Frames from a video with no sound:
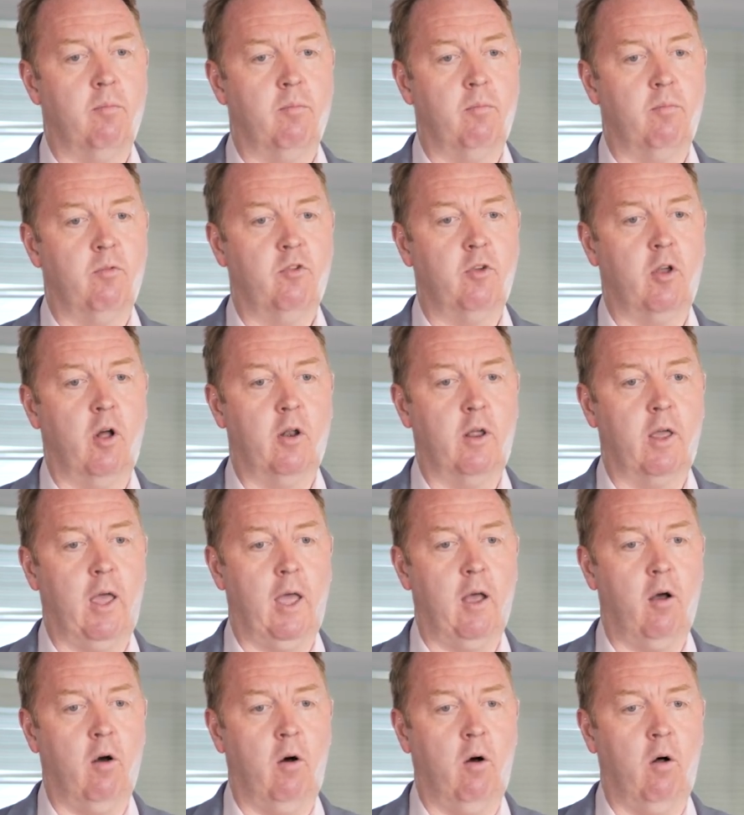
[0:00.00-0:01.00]
Scully
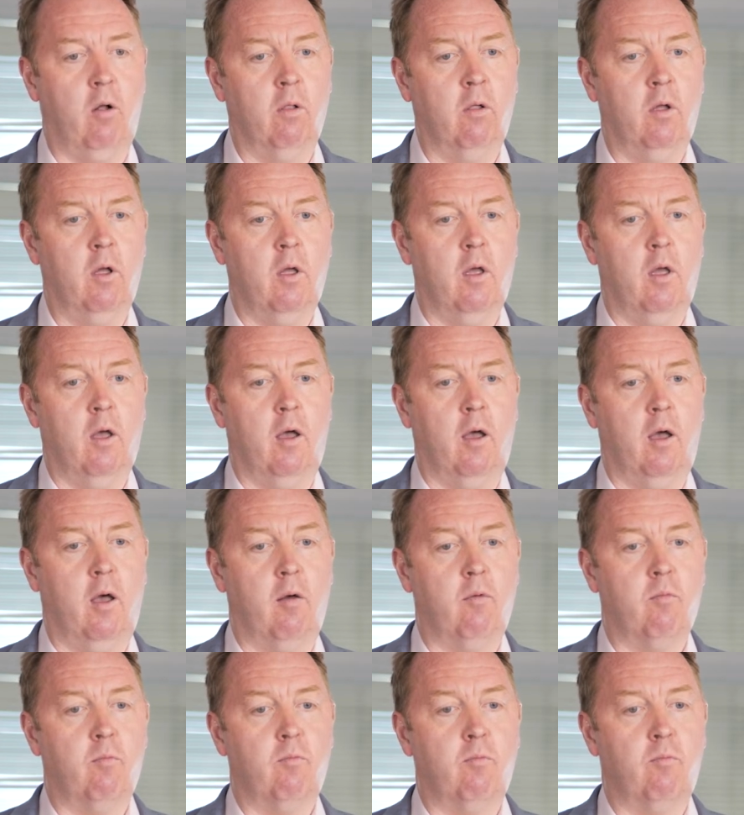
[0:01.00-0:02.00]
et al,
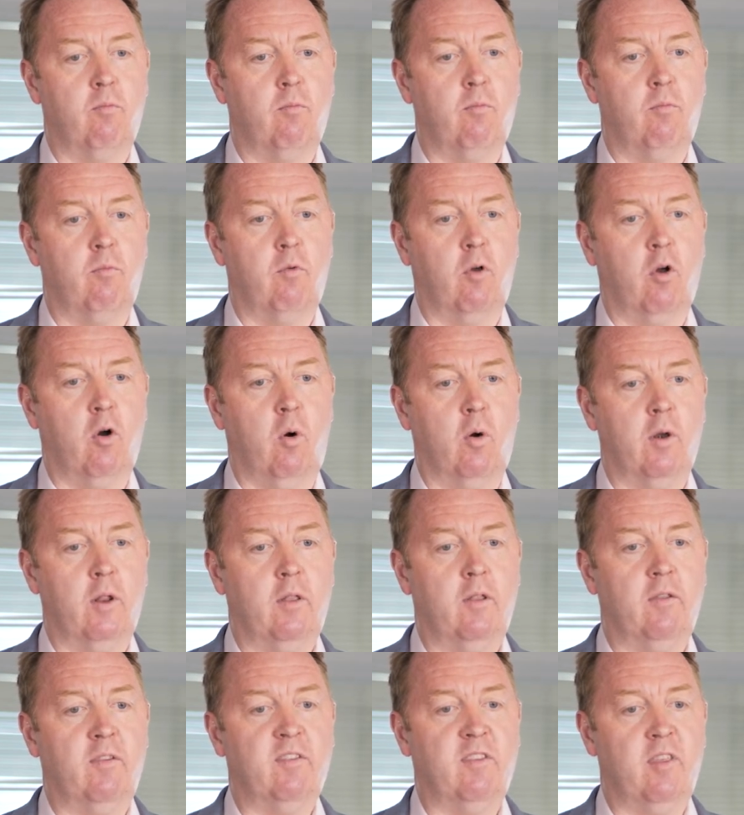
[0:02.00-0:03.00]

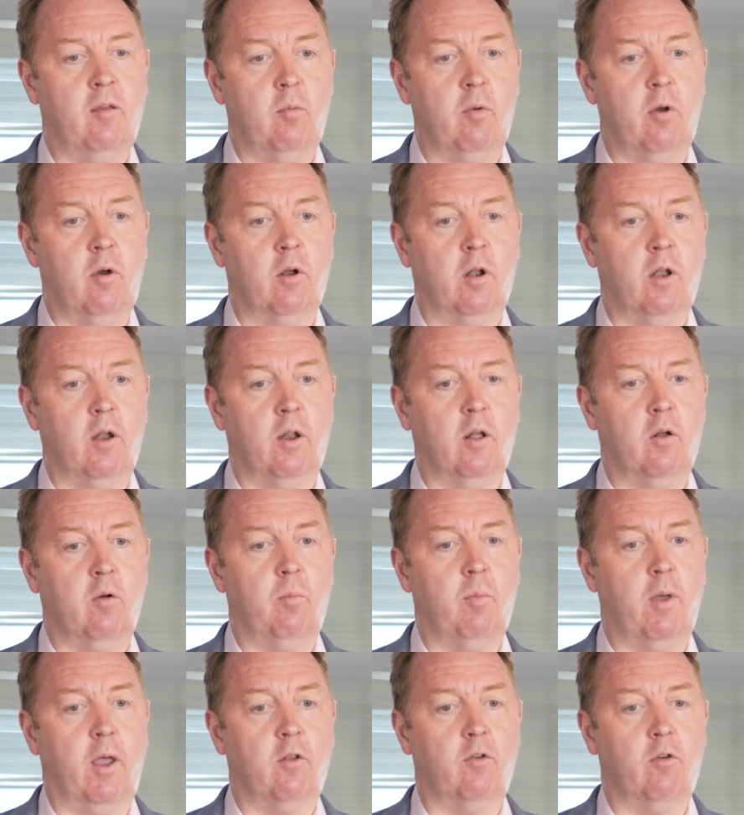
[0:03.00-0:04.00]
recording the similar clinical
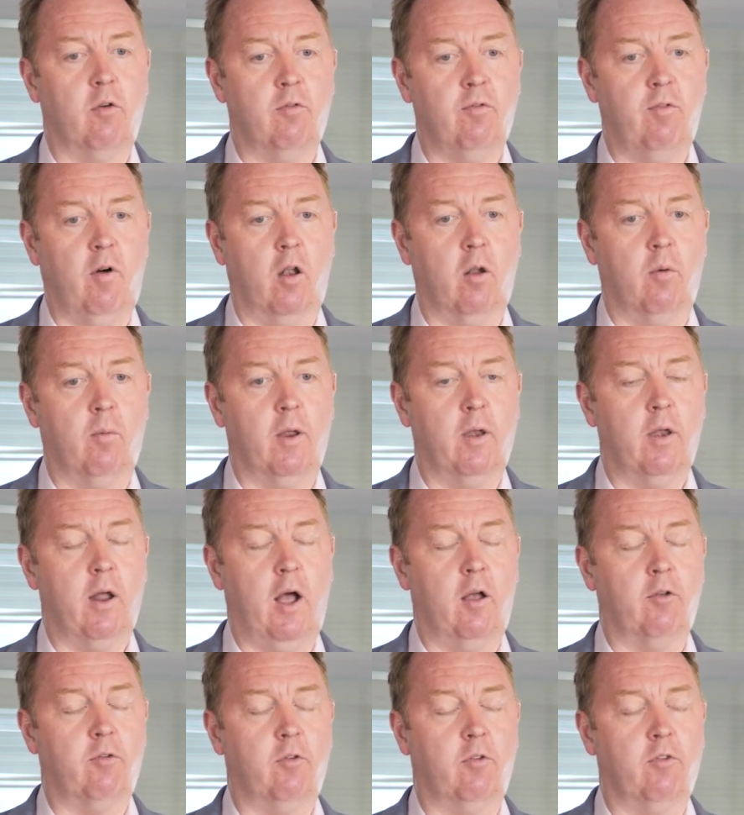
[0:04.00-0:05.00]
picture following
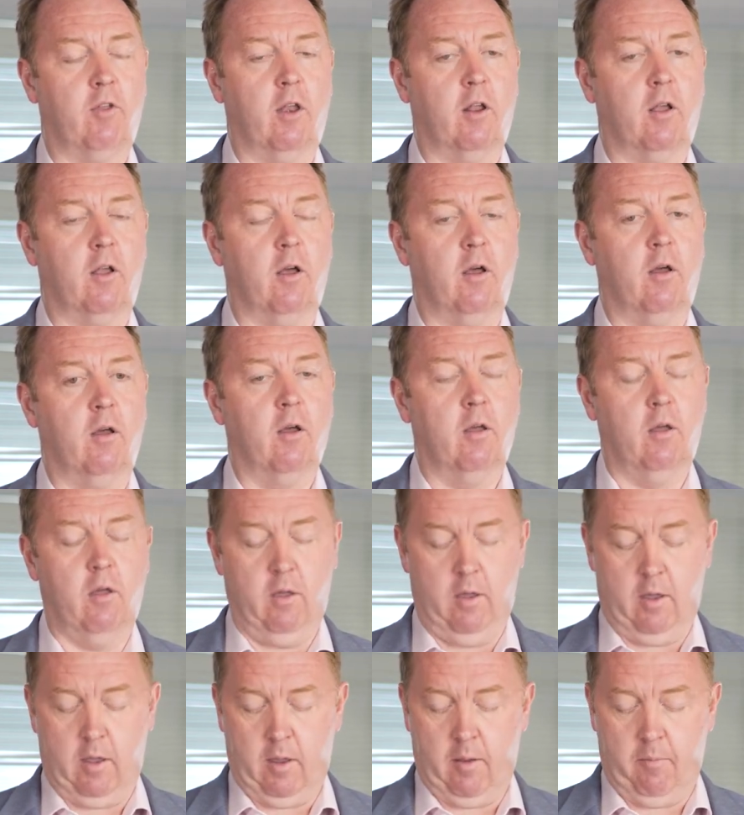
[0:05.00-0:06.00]
AstraZeneca
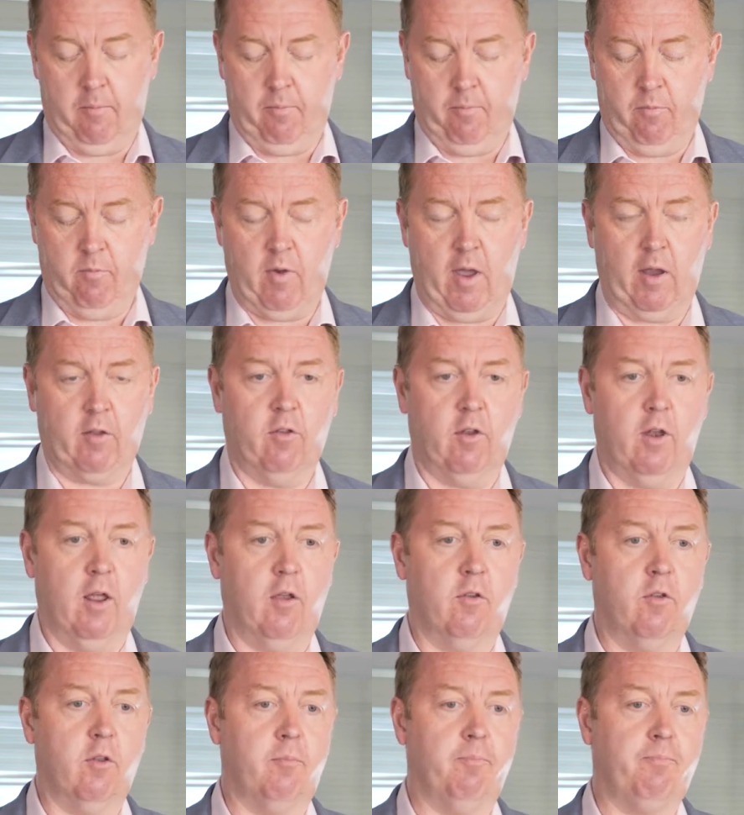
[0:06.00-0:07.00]

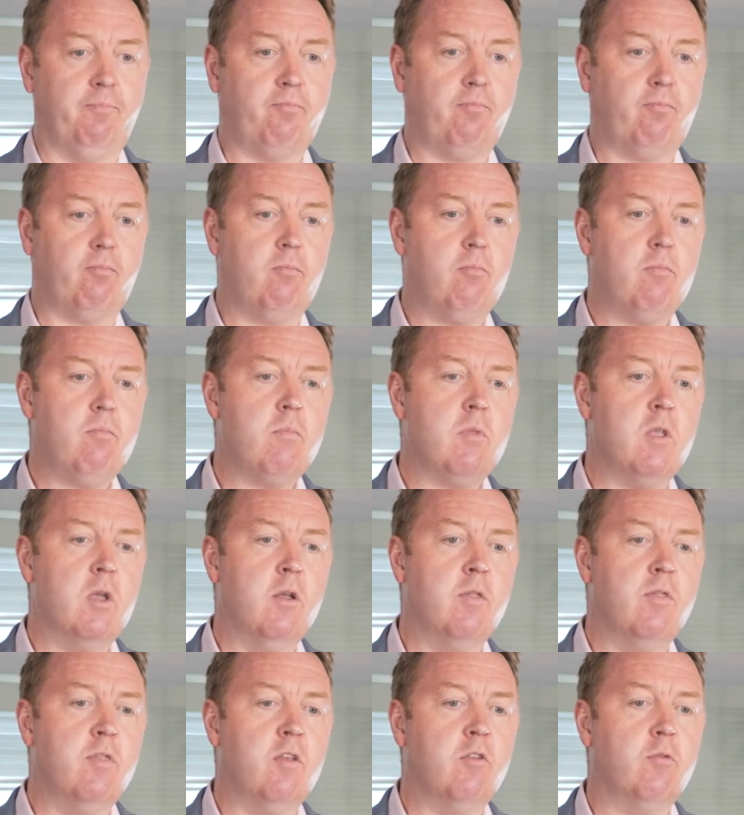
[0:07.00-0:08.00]
vaccination.
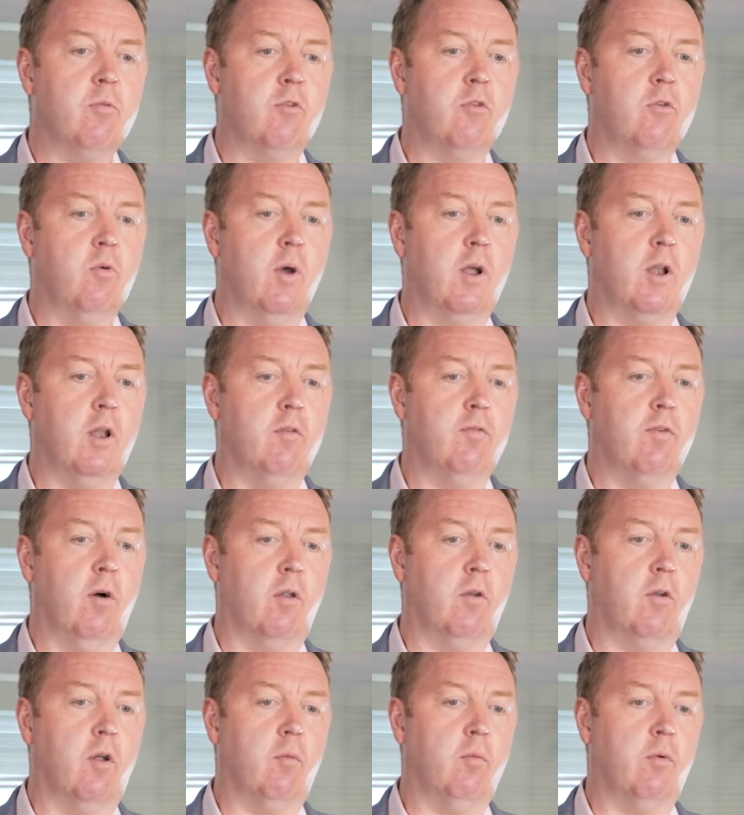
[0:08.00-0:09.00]
And this was quickly
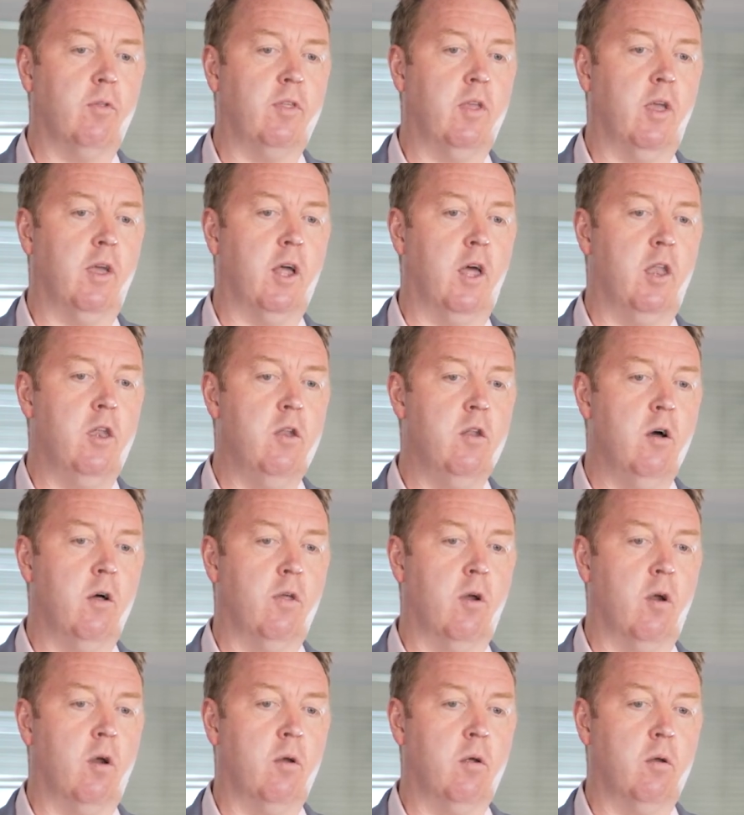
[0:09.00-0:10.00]
followed up with yet
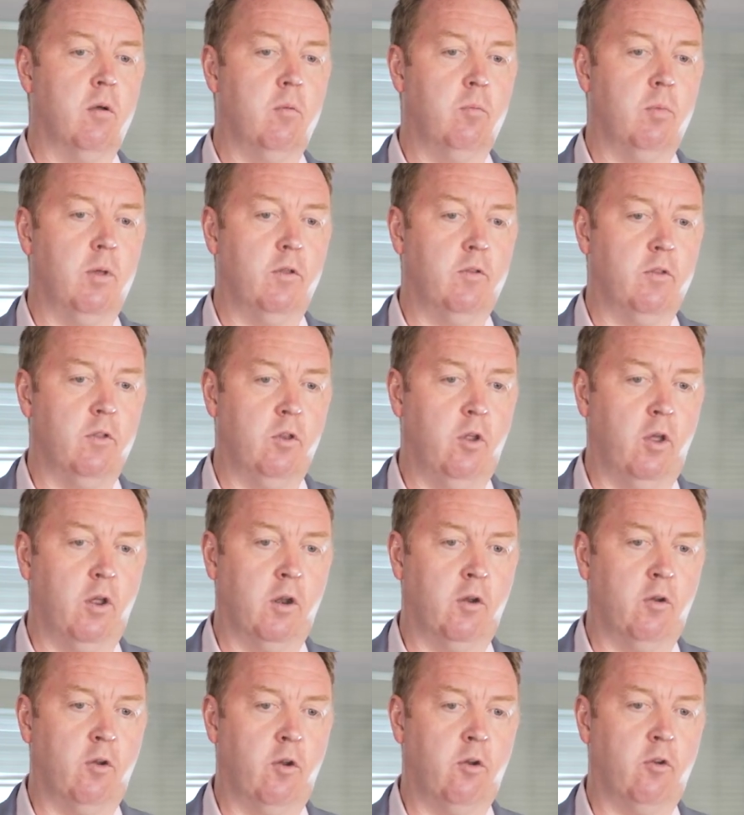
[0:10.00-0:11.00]
another piece in the New
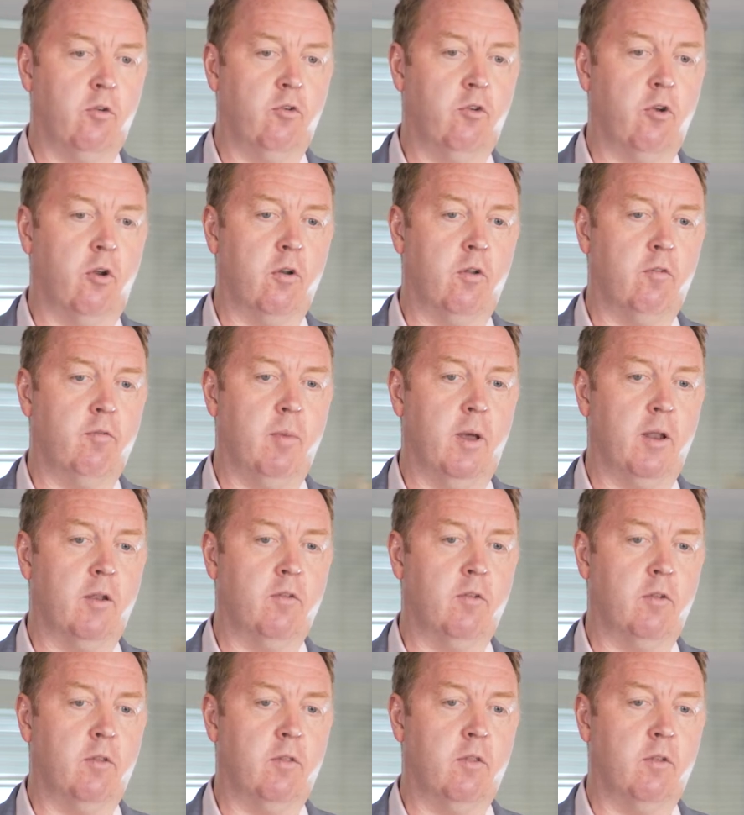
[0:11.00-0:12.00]
England Journal of
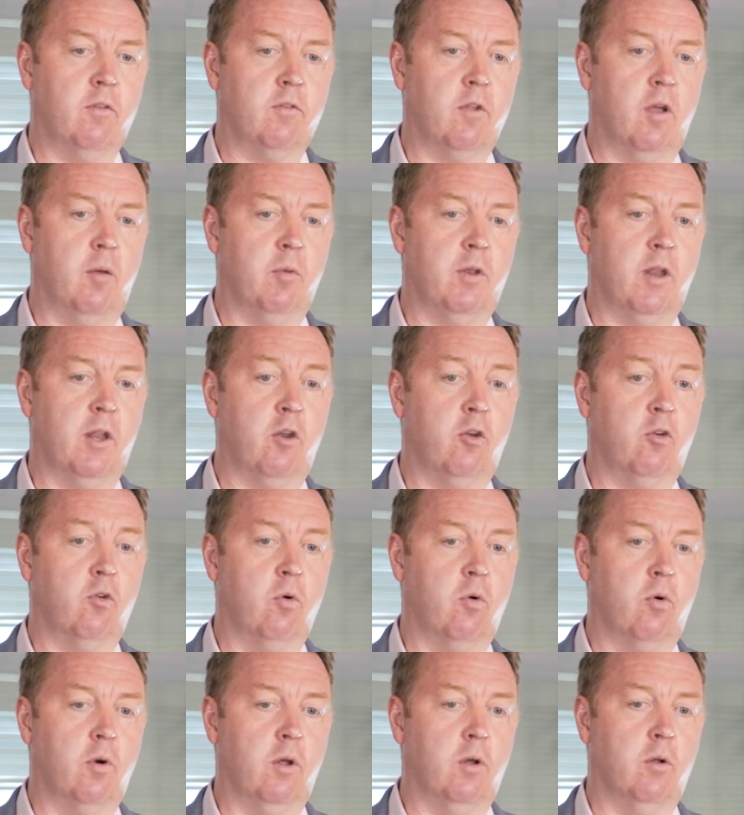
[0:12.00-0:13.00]
Medicine, this time an
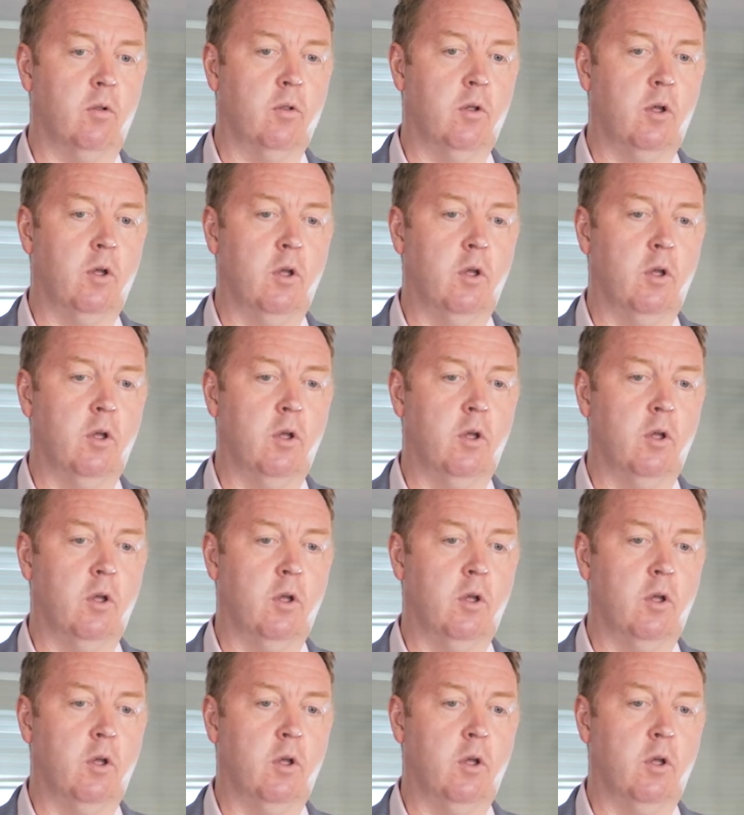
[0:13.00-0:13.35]
editorial,